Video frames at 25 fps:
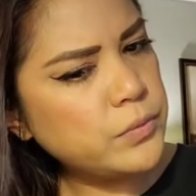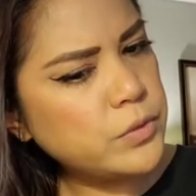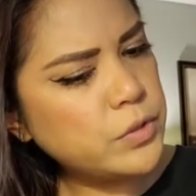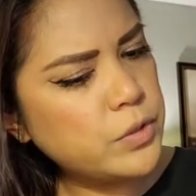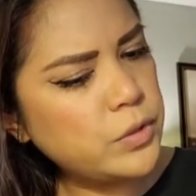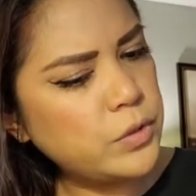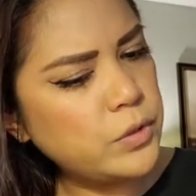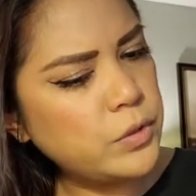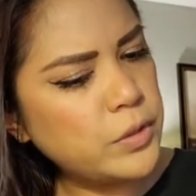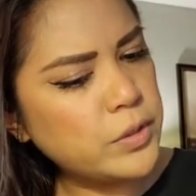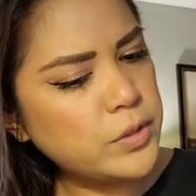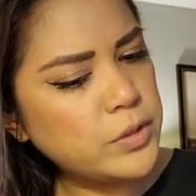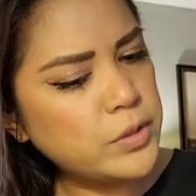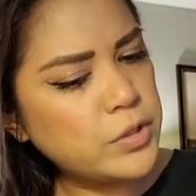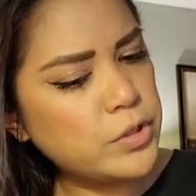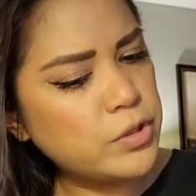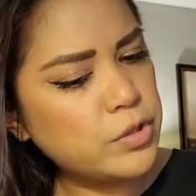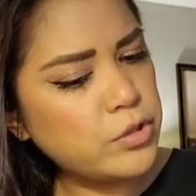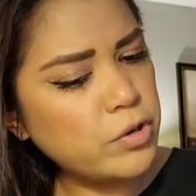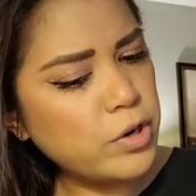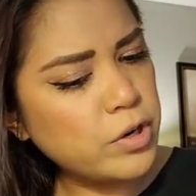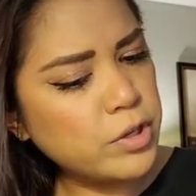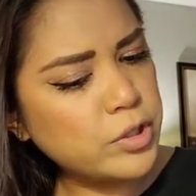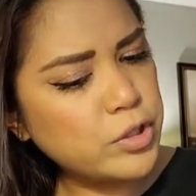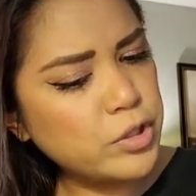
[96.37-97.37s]
to a
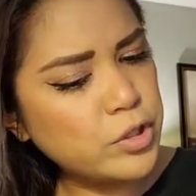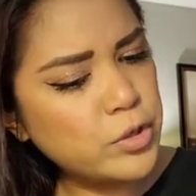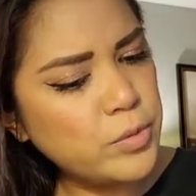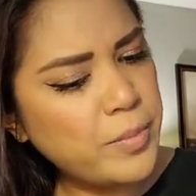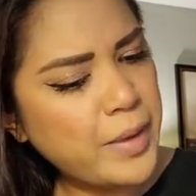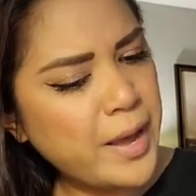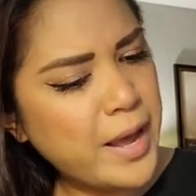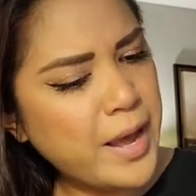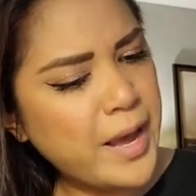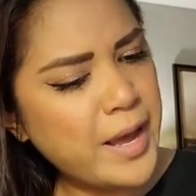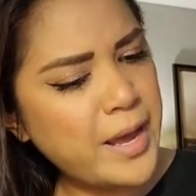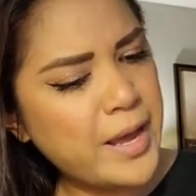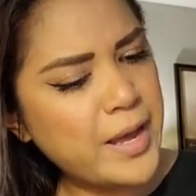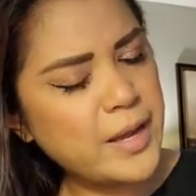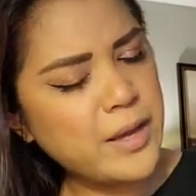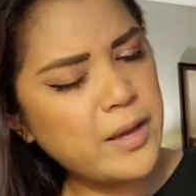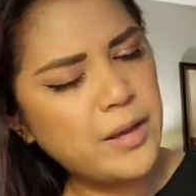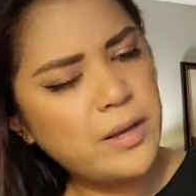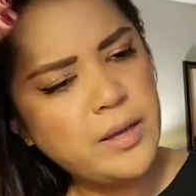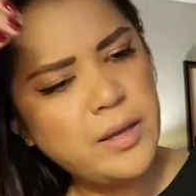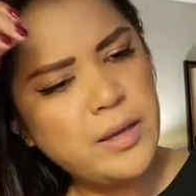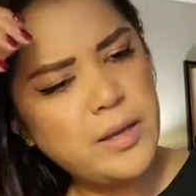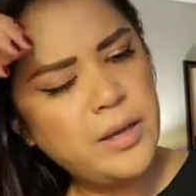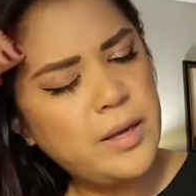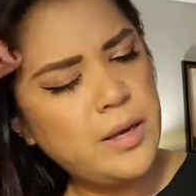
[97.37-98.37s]
structure bag
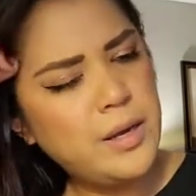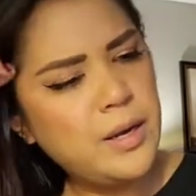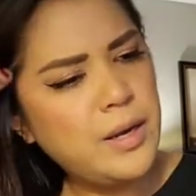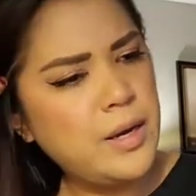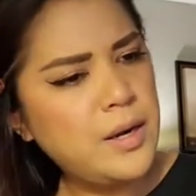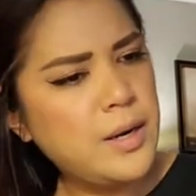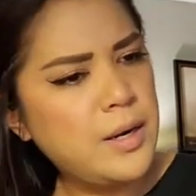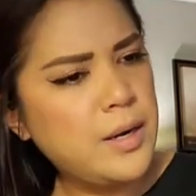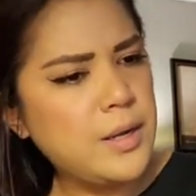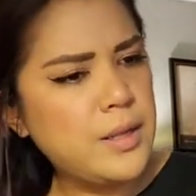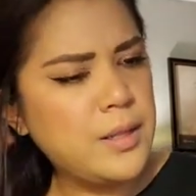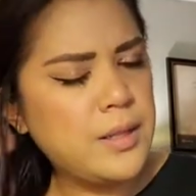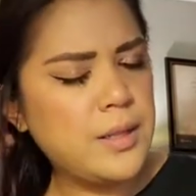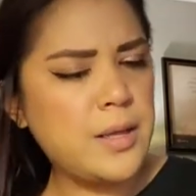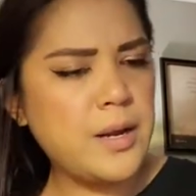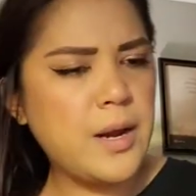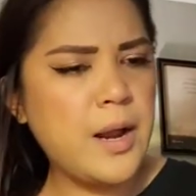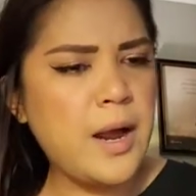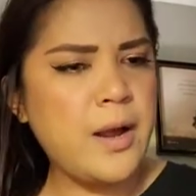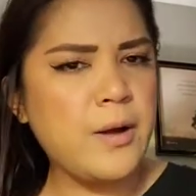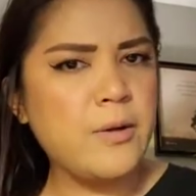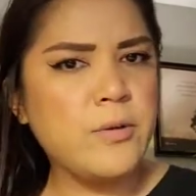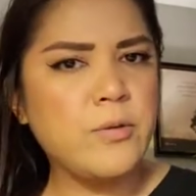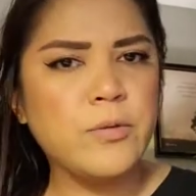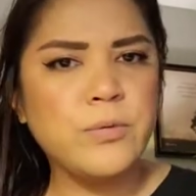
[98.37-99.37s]
that
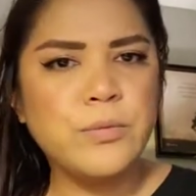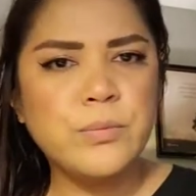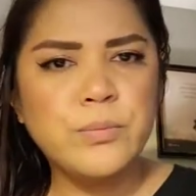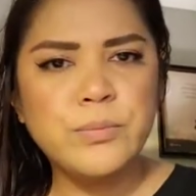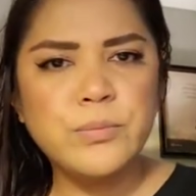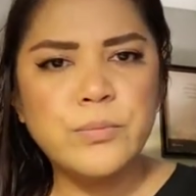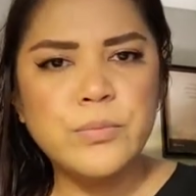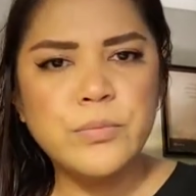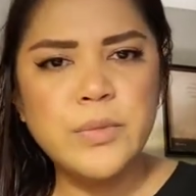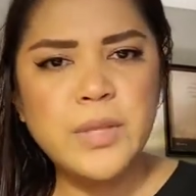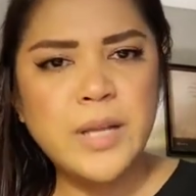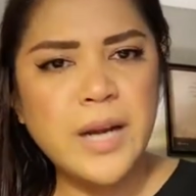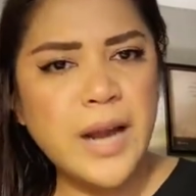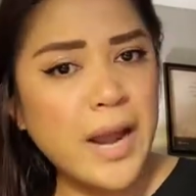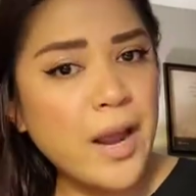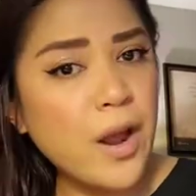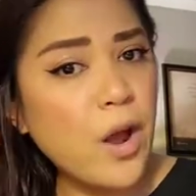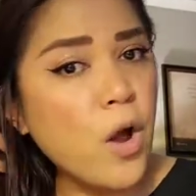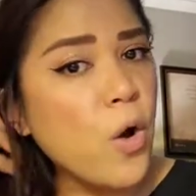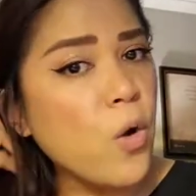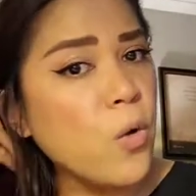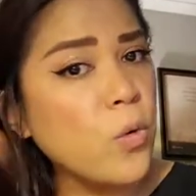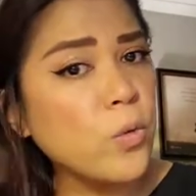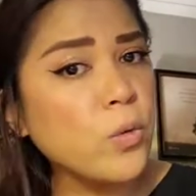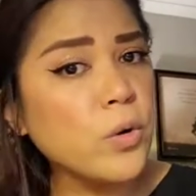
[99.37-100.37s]
I that I
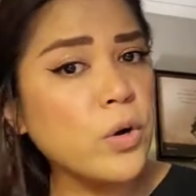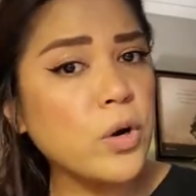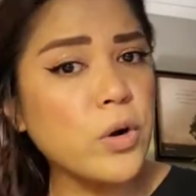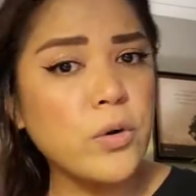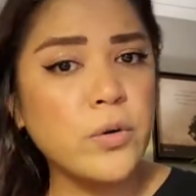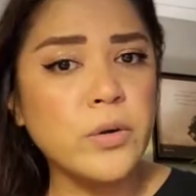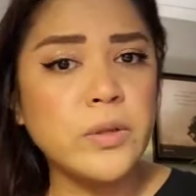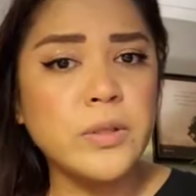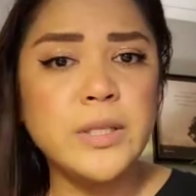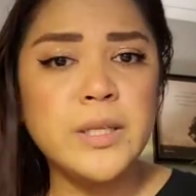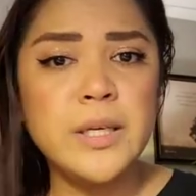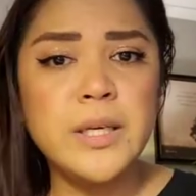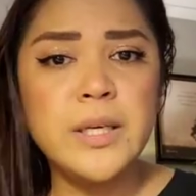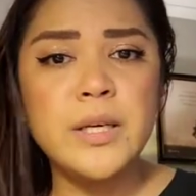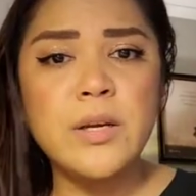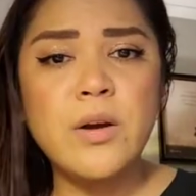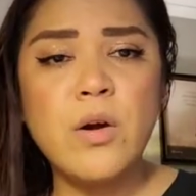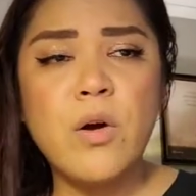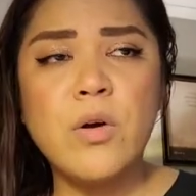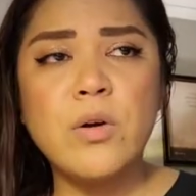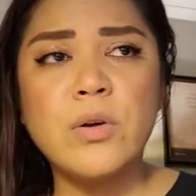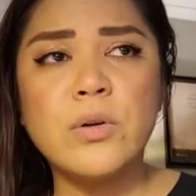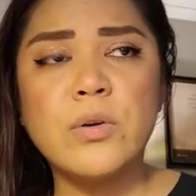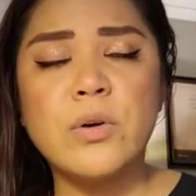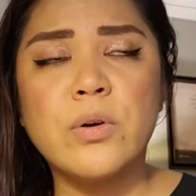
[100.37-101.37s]
own currently
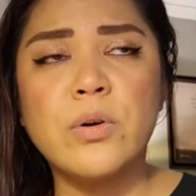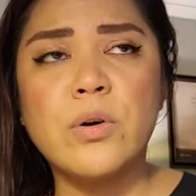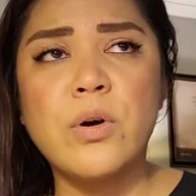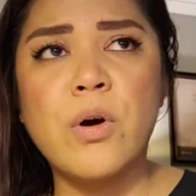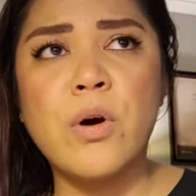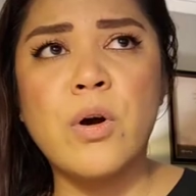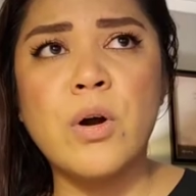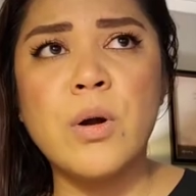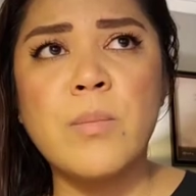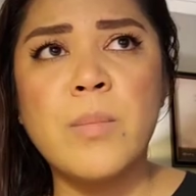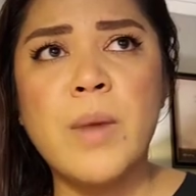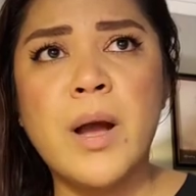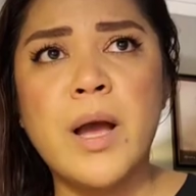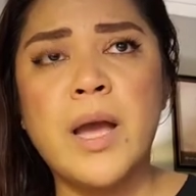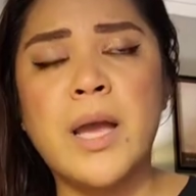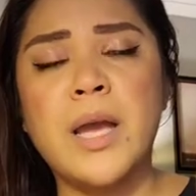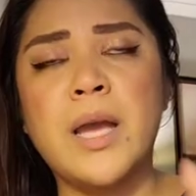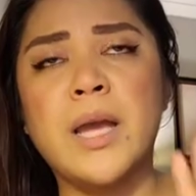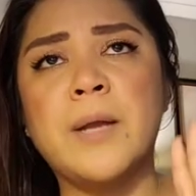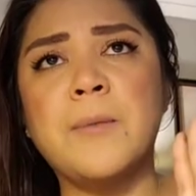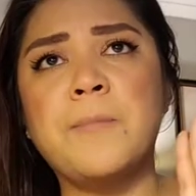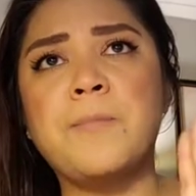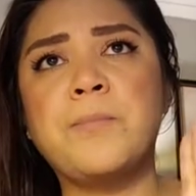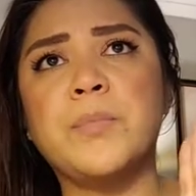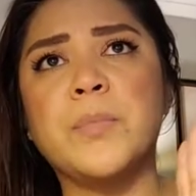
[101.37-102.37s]
are
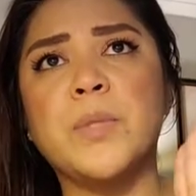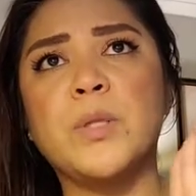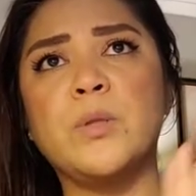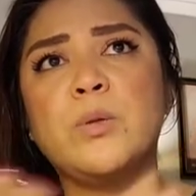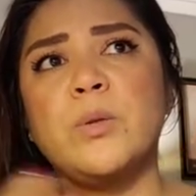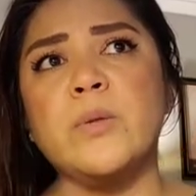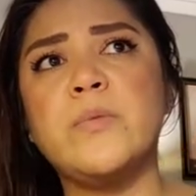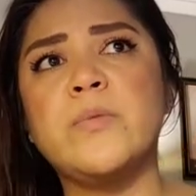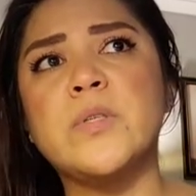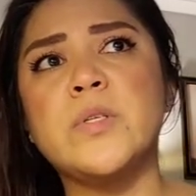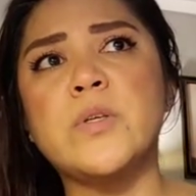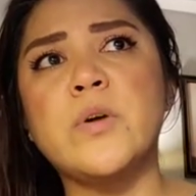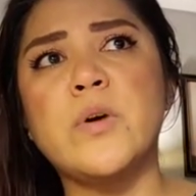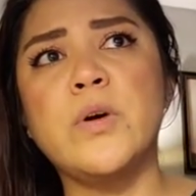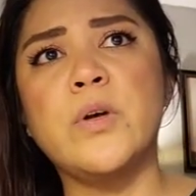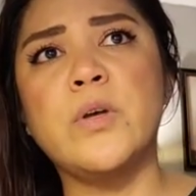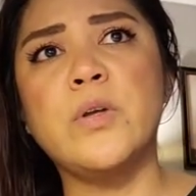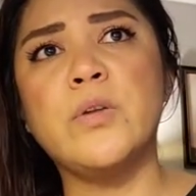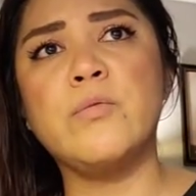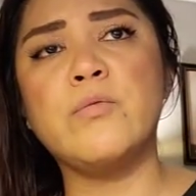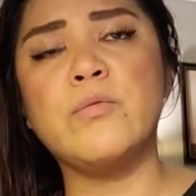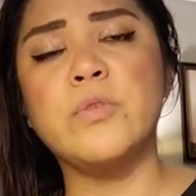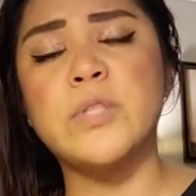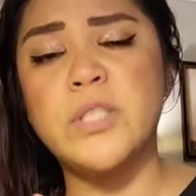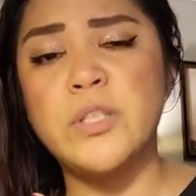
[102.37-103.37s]
my Louis
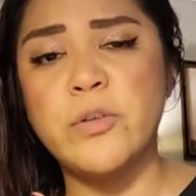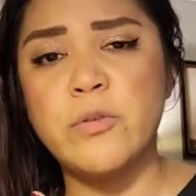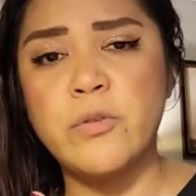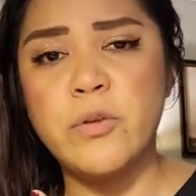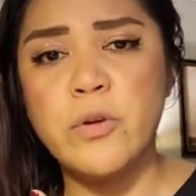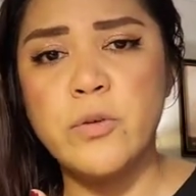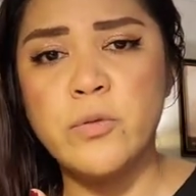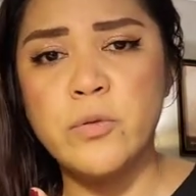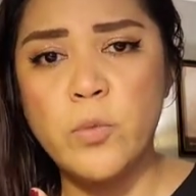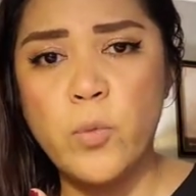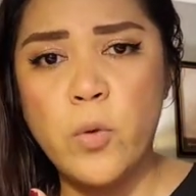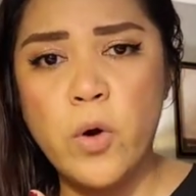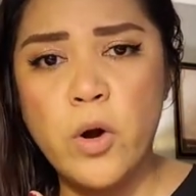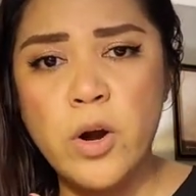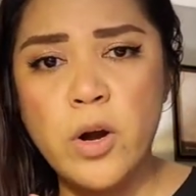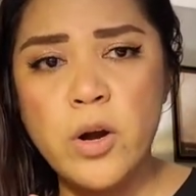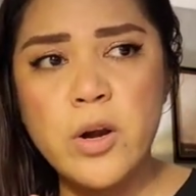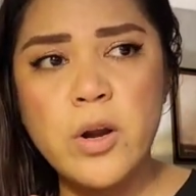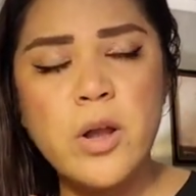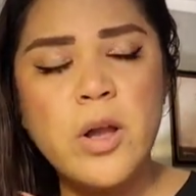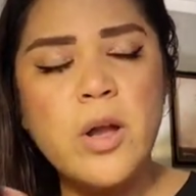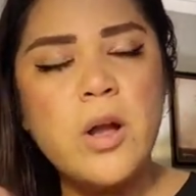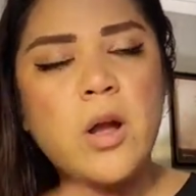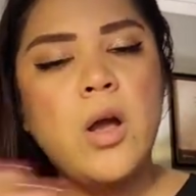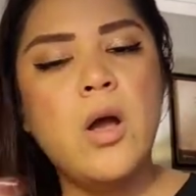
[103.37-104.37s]
Vuitton Retiro
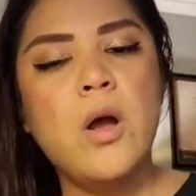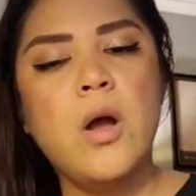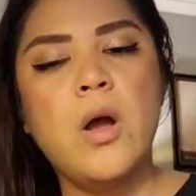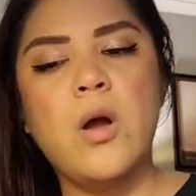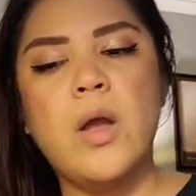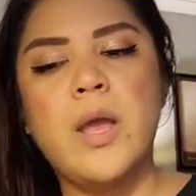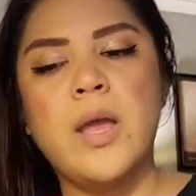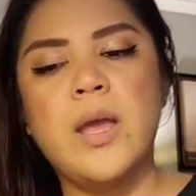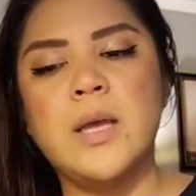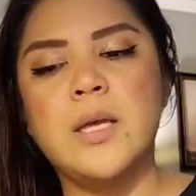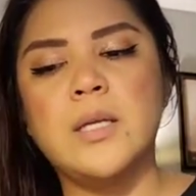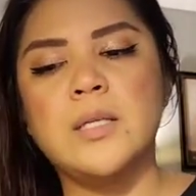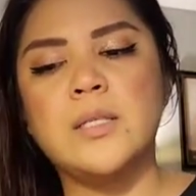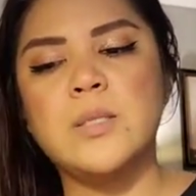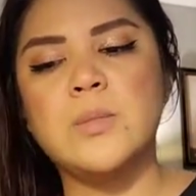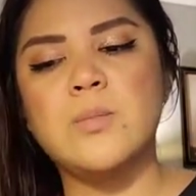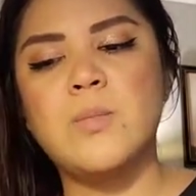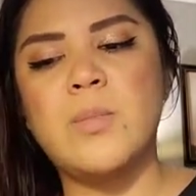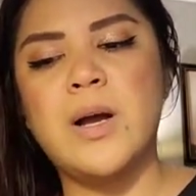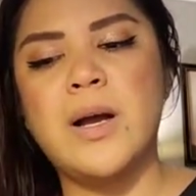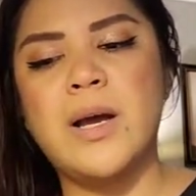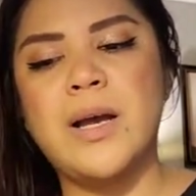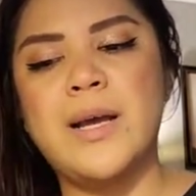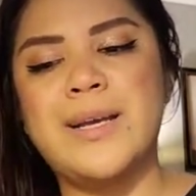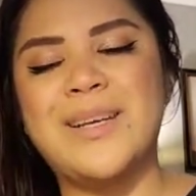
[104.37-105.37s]
Noir and
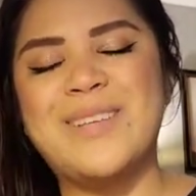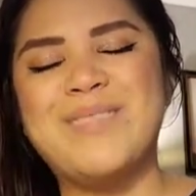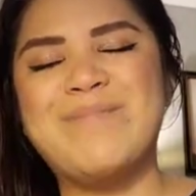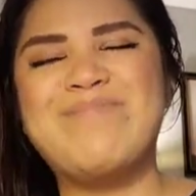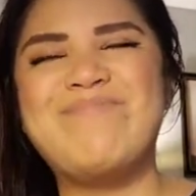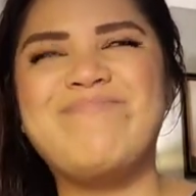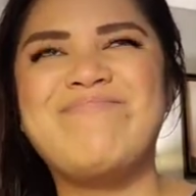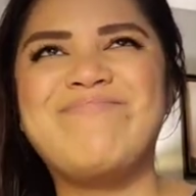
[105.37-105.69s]
my, I